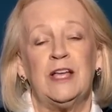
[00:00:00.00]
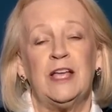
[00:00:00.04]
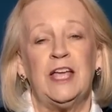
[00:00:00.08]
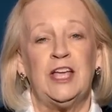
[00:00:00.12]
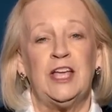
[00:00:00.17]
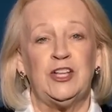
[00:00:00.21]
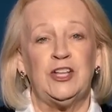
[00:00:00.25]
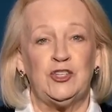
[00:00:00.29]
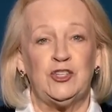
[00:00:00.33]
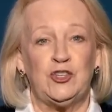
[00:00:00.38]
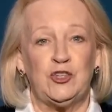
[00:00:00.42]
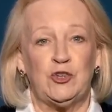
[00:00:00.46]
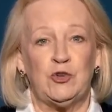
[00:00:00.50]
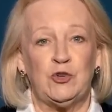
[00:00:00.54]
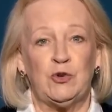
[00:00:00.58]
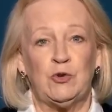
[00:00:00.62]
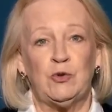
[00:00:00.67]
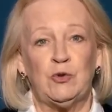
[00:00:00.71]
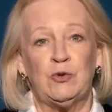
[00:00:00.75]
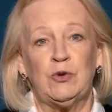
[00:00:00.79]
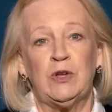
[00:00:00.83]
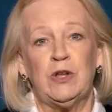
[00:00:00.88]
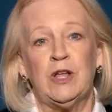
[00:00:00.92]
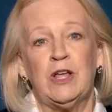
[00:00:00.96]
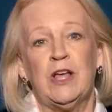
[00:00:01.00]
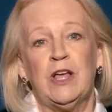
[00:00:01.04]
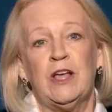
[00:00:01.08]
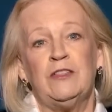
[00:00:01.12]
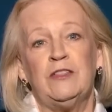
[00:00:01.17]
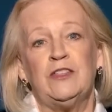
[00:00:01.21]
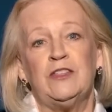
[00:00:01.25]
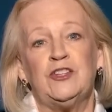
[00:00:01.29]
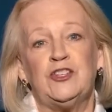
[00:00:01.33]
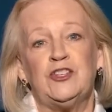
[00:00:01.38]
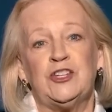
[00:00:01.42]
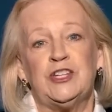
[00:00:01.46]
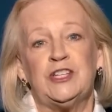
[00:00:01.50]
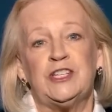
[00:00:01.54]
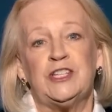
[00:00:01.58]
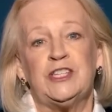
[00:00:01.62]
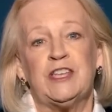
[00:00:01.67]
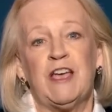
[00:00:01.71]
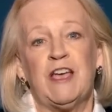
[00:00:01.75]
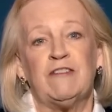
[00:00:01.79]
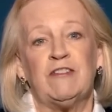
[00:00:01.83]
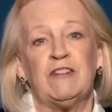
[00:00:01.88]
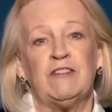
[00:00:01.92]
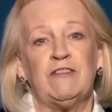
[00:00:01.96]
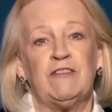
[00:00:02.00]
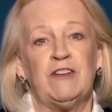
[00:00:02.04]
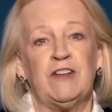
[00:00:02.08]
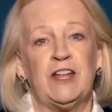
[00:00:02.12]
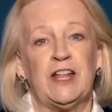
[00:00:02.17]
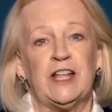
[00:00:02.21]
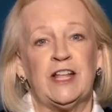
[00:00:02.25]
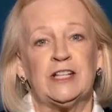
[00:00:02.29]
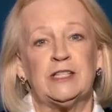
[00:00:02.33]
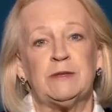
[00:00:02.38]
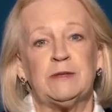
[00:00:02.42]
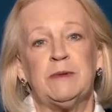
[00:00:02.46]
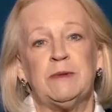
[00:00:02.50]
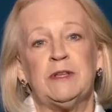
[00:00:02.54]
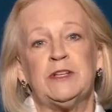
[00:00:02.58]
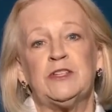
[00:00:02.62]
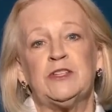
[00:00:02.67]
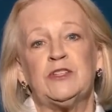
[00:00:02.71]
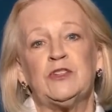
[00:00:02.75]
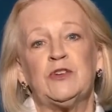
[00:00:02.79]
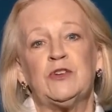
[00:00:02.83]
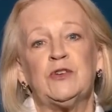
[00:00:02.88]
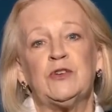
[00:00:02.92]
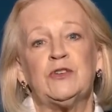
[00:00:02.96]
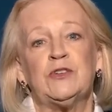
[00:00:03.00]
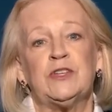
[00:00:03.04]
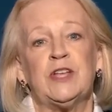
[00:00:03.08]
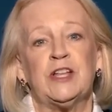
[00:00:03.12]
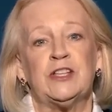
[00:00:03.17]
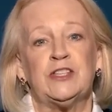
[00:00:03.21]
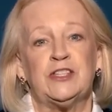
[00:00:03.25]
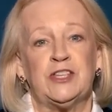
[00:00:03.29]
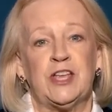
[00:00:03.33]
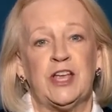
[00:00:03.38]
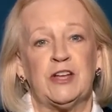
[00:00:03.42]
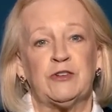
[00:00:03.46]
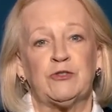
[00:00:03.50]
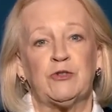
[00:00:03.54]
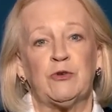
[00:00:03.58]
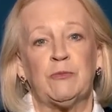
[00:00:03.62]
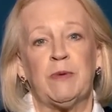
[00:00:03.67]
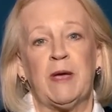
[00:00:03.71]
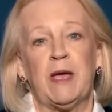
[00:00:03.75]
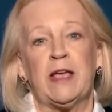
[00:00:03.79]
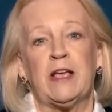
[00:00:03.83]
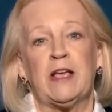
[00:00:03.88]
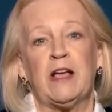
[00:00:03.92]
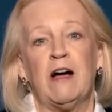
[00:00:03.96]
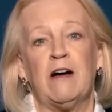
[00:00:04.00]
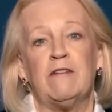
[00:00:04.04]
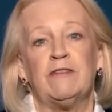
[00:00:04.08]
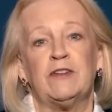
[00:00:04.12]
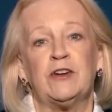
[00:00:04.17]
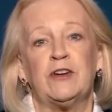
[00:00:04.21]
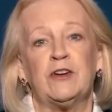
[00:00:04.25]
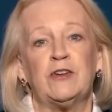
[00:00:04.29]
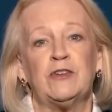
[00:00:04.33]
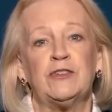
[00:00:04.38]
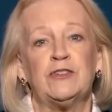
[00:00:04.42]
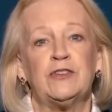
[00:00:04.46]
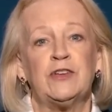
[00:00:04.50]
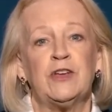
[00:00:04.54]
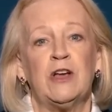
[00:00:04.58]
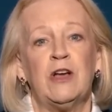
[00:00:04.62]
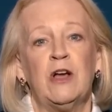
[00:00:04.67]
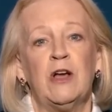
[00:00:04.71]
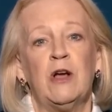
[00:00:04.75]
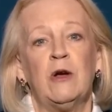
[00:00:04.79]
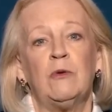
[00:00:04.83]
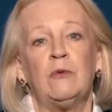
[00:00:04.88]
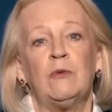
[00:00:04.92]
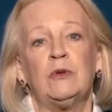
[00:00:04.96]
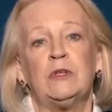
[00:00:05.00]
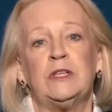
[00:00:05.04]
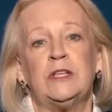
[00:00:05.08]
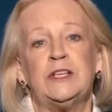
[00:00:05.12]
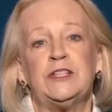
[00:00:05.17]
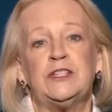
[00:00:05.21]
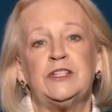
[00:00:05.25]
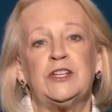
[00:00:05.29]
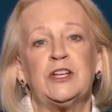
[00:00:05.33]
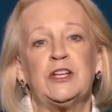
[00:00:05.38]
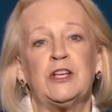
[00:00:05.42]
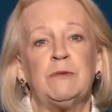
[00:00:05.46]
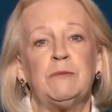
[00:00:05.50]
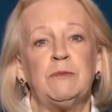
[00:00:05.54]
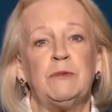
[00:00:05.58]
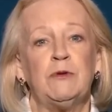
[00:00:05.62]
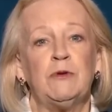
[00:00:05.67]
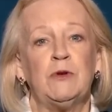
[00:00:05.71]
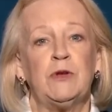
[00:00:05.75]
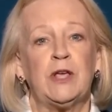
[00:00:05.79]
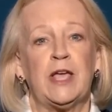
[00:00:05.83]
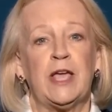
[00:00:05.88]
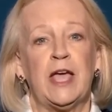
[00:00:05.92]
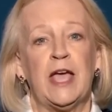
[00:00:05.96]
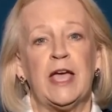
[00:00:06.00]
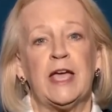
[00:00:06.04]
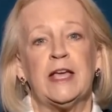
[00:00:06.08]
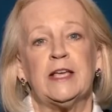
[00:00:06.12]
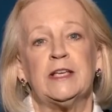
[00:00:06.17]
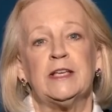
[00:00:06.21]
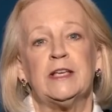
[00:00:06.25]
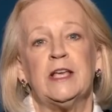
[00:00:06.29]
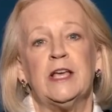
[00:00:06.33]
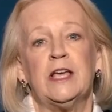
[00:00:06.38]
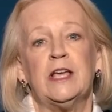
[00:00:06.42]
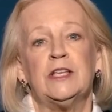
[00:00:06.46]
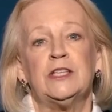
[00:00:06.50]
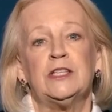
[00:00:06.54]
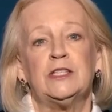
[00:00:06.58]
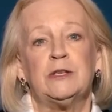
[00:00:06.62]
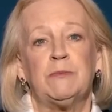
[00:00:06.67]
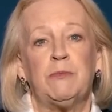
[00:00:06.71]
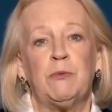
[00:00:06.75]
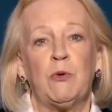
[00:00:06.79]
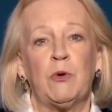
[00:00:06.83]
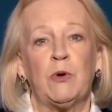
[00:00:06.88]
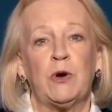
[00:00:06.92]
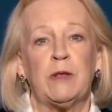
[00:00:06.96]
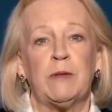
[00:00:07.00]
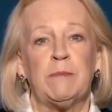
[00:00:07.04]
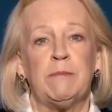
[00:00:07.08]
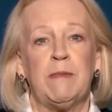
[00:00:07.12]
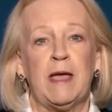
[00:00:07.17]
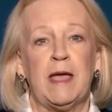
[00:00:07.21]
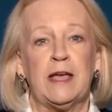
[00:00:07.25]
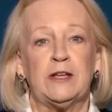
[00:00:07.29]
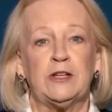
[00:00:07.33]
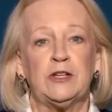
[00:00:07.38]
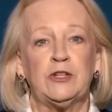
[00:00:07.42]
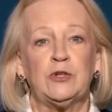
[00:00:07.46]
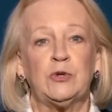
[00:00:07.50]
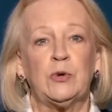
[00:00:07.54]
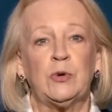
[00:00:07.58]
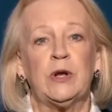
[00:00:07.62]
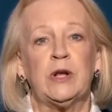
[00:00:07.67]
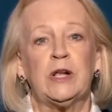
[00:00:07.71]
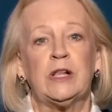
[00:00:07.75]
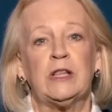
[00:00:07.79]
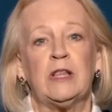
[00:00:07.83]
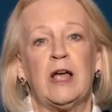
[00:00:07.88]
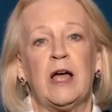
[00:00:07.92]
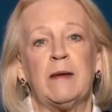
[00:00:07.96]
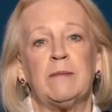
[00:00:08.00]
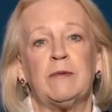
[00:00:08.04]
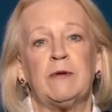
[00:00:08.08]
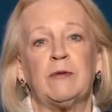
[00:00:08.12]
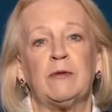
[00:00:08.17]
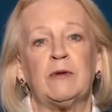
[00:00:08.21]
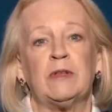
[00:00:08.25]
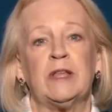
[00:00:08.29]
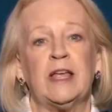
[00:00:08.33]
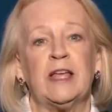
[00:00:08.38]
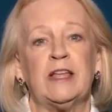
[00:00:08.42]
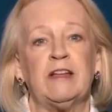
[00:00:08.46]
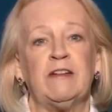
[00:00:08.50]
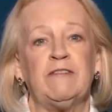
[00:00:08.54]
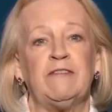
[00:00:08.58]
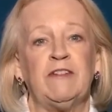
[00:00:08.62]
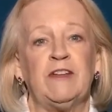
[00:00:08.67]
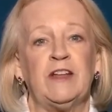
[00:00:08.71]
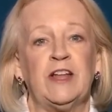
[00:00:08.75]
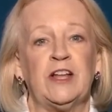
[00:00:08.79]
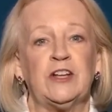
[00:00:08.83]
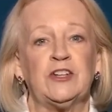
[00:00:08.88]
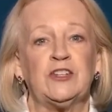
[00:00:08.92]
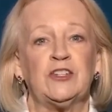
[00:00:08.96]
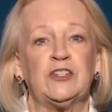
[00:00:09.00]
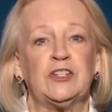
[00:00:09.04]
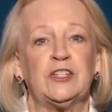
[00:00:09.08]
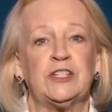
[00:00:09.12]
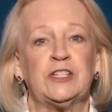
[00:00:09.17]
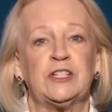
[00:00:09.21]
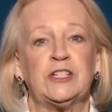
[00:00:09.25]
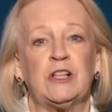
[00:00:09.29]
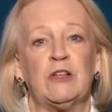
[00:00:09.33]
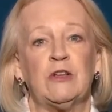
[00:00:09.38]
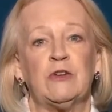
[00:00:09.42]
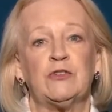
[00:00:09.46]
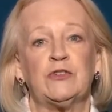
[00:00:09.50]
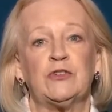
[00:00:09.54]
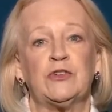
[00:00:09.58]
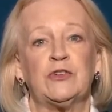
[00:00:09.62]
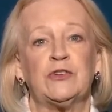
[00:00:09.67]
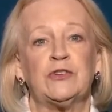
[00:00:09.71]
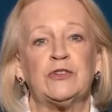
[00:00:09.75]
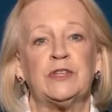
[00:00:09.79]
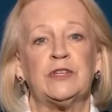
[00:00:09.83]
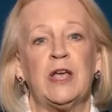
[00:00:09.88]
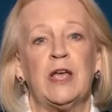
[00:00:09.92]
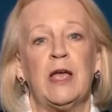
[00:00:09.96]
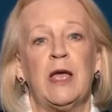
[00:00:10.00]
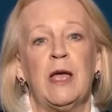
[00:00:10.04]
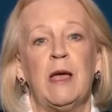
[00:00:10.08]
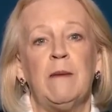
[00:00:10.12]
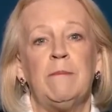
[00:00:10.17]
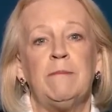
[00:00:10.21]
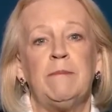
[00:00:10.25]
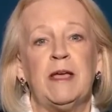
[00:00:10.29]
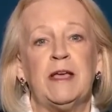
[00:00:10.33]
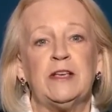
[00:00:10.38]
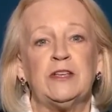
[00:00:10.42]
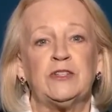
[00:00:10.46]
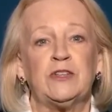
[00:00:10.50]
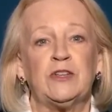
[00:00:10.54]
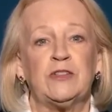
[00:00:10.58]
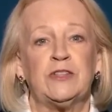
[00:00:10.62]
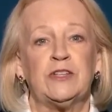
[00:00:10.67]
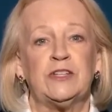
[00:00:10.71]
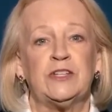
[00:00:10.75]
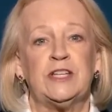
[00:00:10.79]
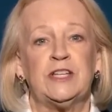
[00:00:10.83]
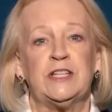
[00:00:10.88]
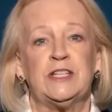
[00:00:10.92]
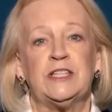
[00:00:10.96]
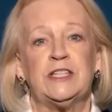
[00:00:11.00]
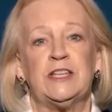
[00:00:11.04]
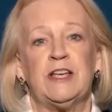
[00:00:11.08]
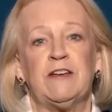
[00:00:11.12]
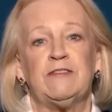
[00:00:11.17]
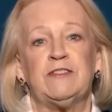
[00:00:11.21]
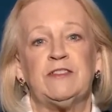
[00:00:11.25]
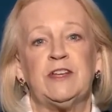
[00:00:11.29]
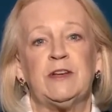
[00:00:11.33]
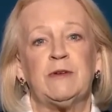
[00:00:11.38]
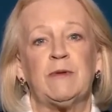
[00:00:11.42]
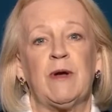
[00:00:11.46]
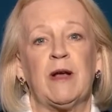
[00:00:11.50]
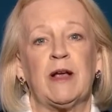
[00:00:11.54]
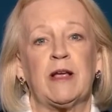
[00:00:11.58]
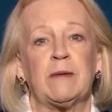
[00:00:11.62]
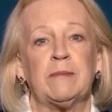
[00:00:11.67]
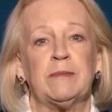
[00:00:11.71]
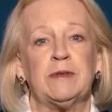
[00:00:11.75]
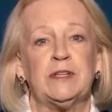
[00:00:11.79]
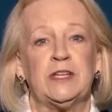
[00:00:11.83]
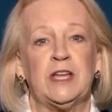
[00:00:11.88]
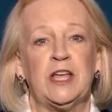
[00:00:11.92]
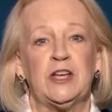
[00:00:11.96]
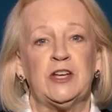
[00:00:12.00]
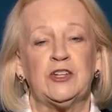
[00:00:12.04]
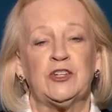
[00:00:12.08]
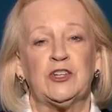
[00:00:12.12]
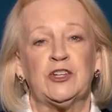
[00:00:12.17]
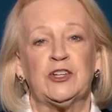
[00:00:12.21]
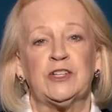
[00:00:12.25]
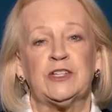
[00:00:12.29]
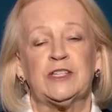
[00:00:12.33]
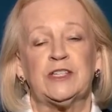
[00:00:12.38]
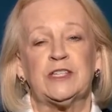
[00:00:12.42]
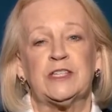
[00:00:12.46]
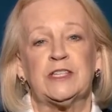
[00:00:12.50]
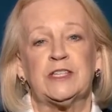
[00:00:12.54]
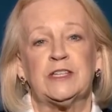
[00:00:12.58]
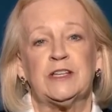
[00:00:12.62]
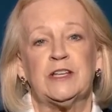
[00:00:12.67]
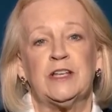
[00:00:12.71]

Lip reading: In June, the G7 finance ministers and central bank governors released a communique supporting mandatory climate-related financial disclosures based on the TCFD recommendations.